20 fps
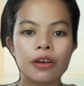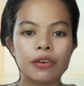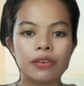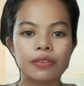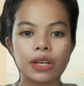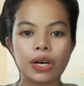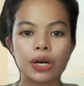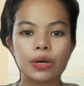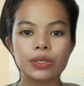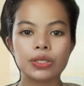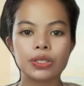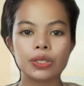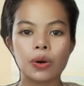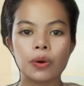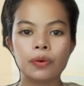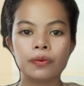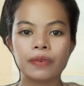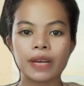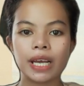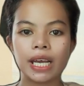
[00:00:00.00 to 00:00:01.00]
Those
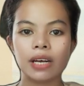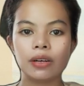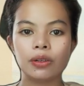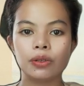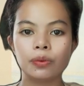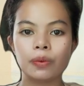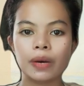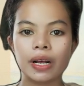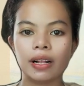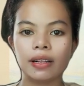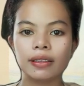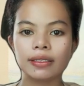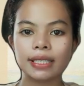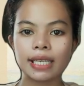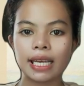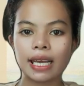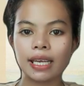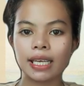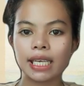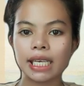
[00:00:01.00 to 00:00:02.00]
who fail will
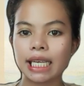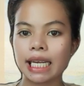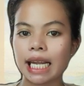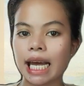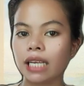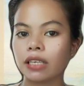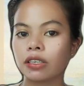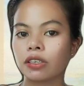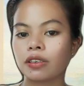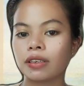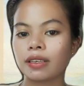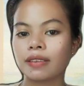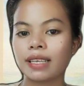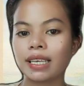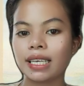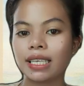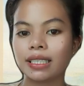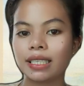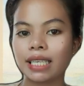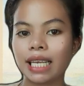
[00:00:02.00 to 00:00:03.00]
take a
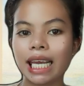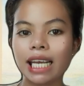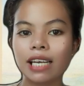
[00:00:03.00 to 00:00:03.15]
non-credit